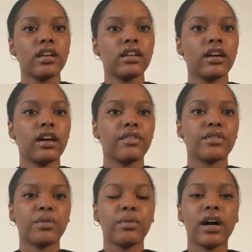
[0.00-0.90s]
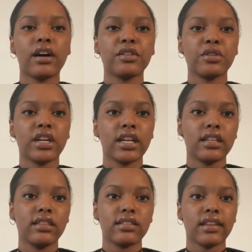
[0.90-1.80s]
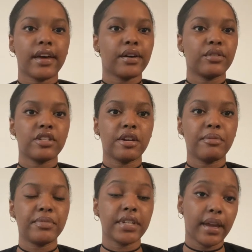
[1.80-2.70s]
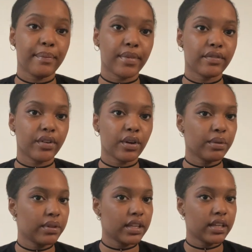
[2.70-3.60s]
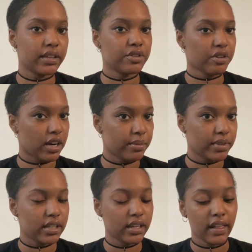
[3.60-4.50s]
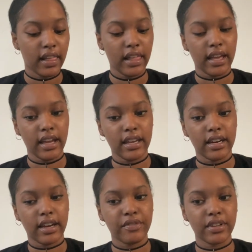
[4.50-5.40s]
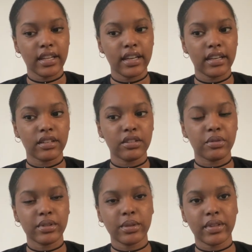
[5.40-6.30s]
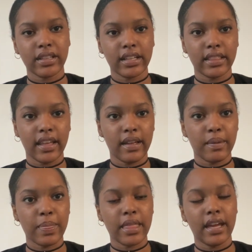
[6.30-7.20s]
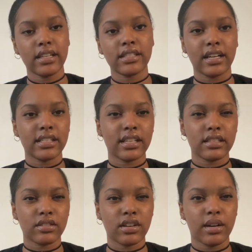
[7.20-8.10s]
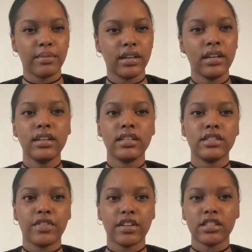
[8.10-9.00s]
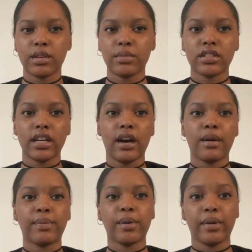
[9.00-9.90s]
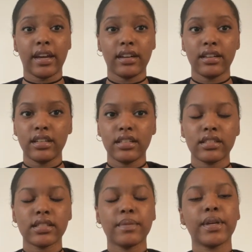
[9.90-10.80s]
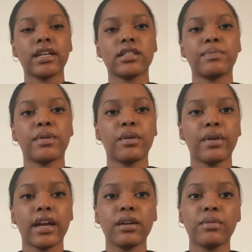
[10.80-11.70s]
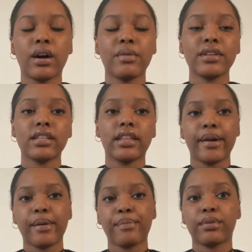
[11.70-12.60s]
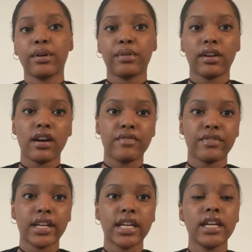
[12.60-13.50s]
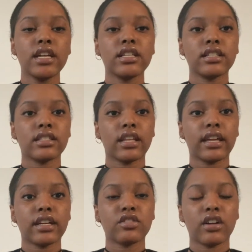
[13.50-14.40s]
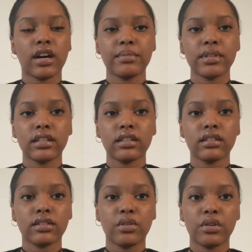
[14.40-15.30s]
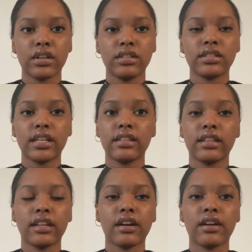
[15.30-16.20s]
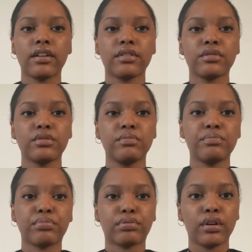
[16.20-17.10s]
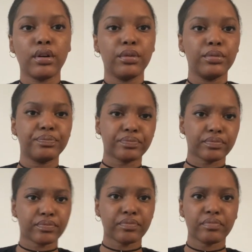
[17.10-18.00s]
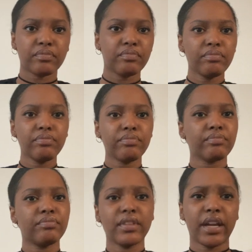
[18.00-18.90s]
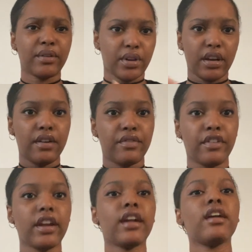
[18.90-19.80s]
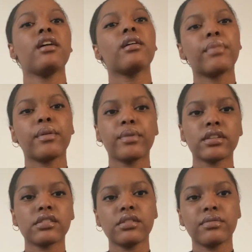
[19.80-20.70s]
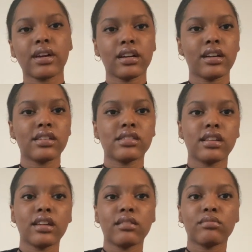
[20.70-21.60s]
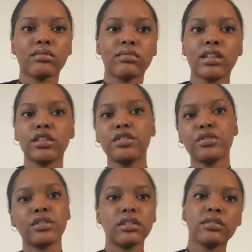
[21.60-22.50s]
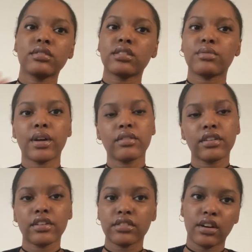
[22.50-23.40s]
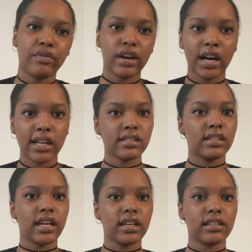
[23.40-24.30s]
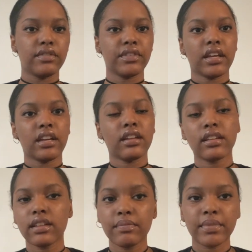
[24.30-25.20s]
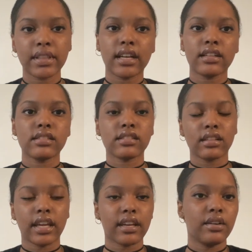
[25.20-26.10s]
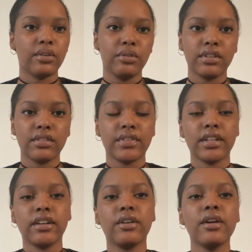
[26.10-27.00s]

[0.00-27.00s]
after a while you get in this echo chamber of only trauma, and I feel like doing something like that and aestheticizing trauma is very similar to how Pro-Ana is, because Pro-Ana will always say they were pro-recovery, just how like Trauma Core said that they are pro like recovery. But we can still recognize that you're surrounding yourself with constant negativity, but that is like a whole nother video.